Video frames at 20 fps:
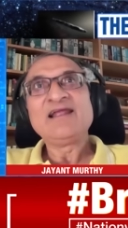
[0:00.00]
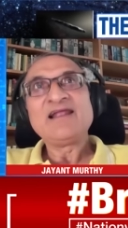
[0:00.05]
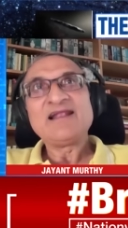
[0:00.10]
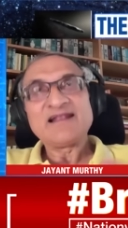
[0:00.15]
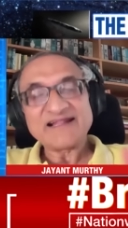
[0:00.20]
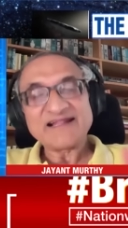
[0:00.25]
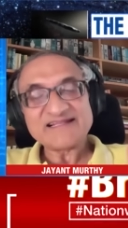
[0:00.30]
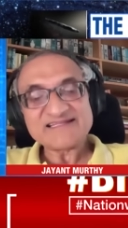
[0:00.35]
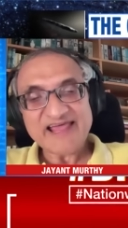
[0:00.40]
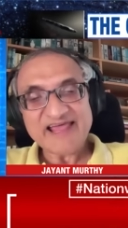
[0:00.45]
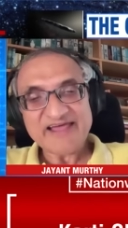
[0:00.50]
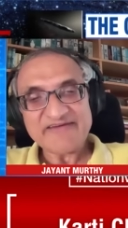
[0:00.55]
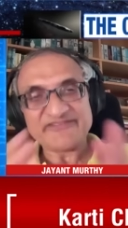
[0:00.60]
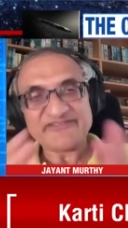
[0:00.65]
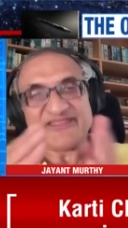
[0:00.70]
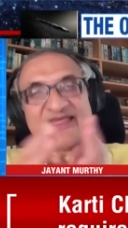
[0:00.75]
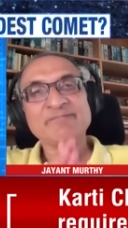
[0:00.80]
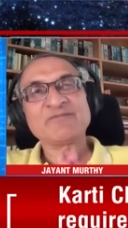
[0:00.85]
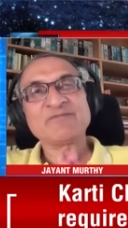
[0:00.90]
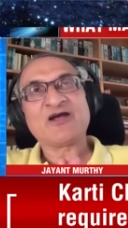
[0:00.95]
Let's
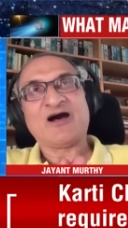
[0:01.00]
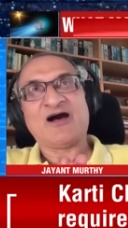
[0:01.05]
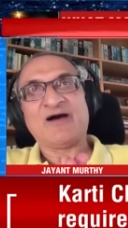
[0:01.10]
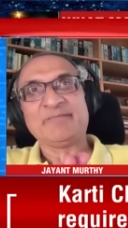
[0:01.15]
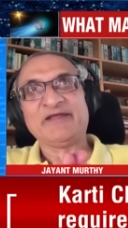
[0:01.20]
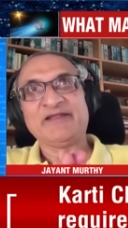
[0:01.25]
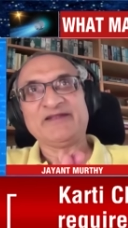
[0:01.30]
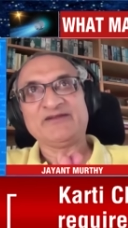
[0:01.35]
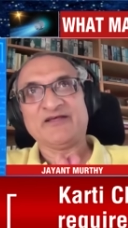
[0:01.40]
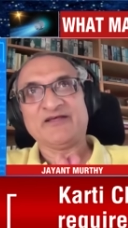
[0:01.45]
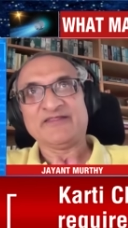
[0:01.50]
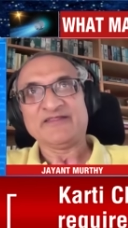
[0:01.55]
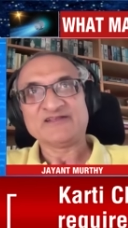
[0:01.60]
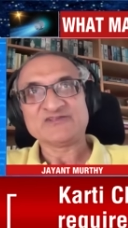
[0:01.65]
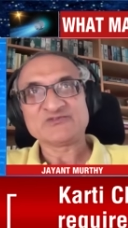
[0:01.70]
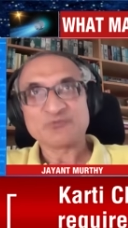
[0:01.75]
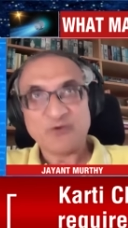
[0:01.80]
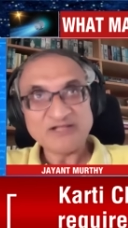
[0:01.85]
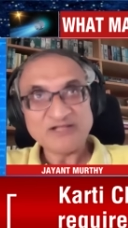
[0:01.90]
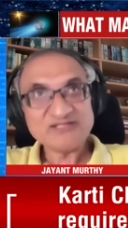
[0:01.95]
have them comment on
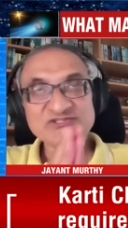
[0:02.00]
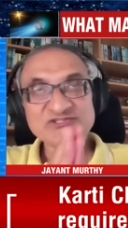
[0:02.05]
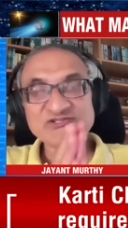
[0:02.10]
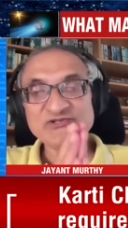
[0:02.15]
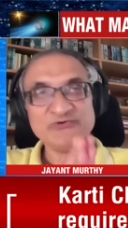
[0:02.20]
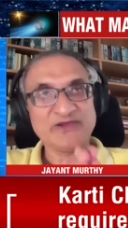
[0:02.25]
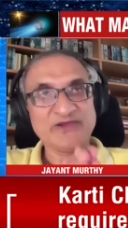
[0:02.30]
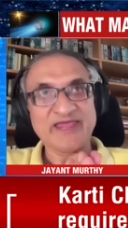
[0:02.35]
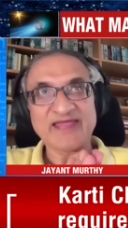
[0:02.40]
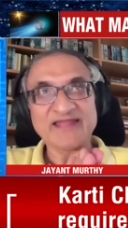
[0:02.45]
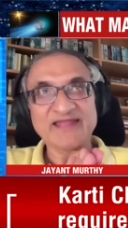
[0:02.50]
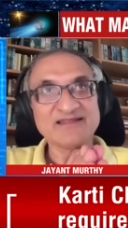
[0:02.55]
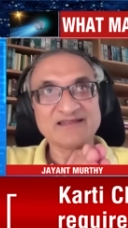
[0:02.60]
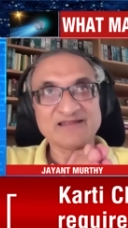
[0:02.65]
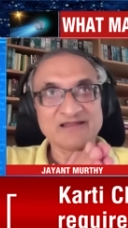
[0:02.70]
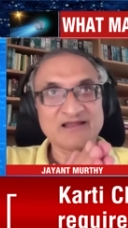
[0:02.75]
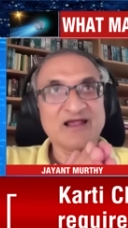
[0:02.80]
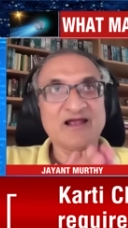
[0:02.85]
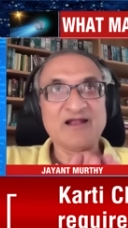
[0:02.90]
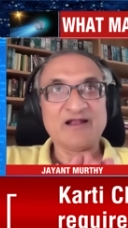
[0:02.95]
this. Once you get
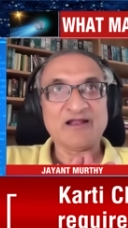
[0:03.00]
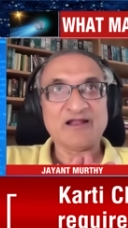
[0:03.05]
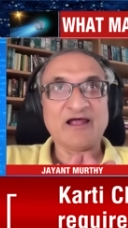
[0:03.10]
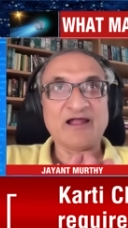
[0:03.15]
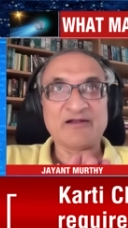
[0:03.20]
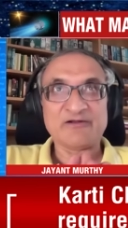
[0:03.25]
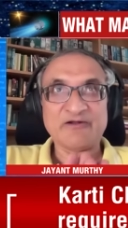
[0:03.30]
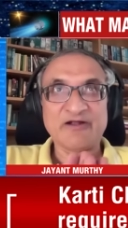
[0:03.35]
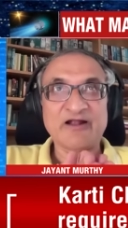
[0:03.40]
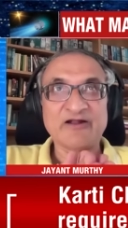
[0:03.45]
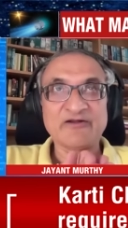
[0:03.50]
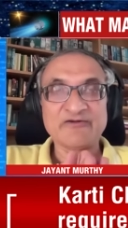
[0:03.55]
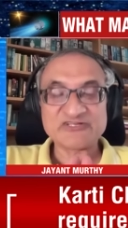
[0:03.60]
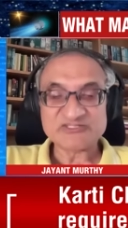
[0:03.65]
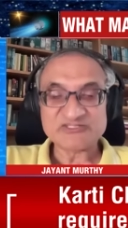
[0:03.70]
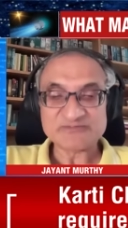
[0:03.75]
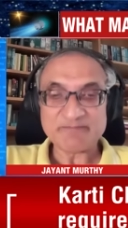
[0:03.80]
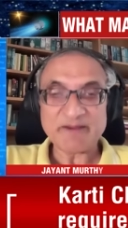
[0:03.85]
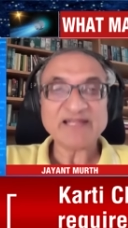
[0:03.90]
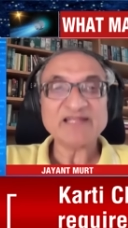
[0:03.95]
a, a, a
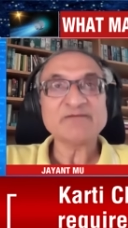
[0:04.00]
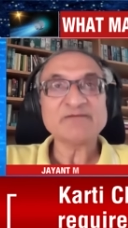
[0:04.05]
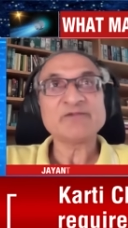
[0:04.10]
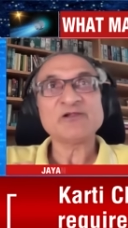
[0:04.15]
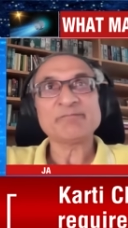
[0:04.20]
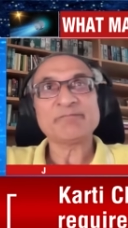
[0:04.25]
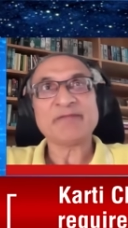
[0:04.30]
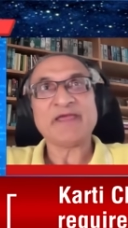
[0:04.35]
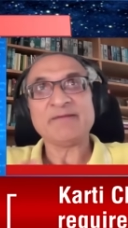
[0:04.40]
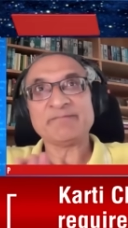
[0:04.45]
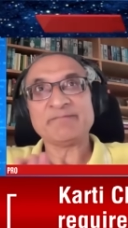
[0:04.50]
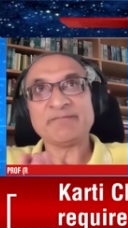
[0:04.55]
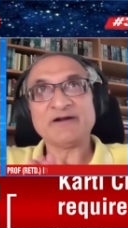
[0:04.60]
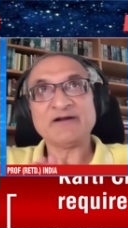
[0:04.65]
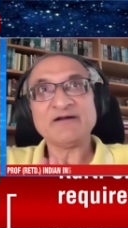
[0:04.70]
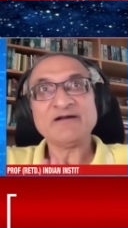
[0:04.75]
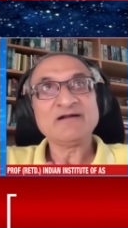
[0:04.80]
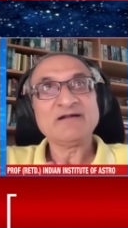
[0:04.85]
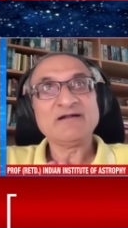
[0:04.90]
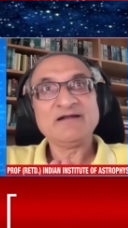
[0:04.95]
respectable paper